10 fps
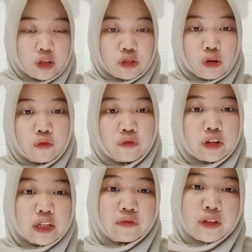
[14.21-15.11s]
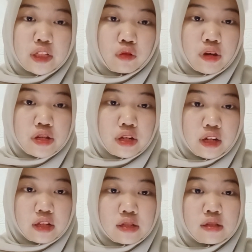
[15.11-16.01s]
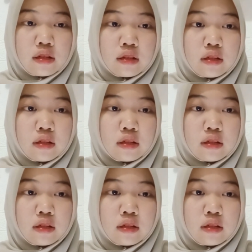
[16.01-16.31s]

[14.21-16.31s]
So, for the first question is,